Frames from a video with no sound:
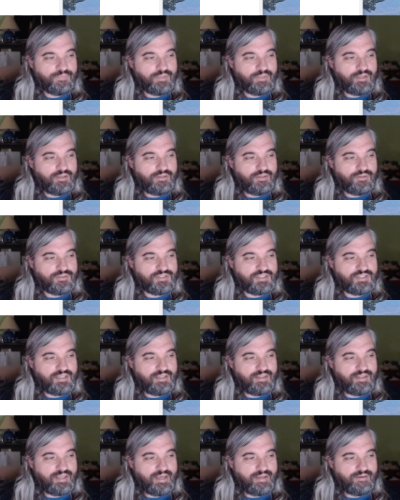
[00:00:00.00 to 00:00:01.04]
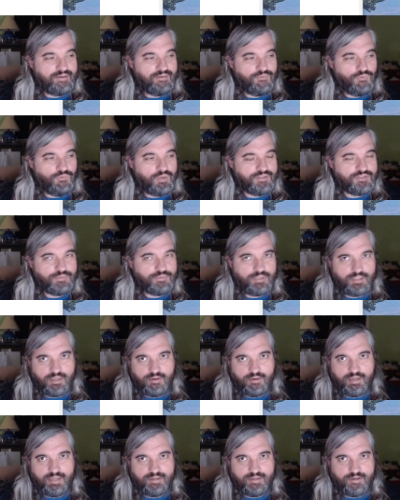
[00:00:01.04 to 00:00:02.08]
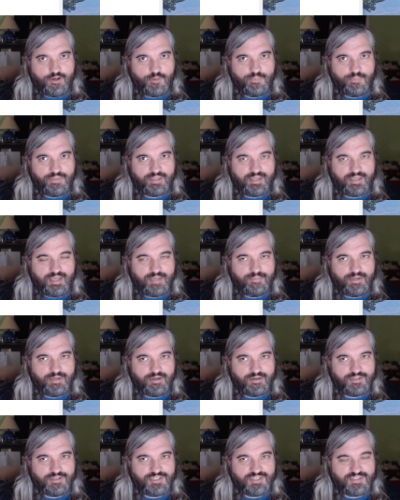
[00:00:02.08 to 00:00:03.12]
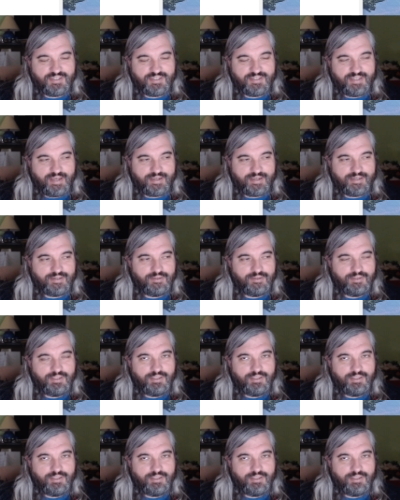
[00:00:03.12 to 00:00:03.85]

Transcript: you'll see that once we go ahead and open the game here in just a second,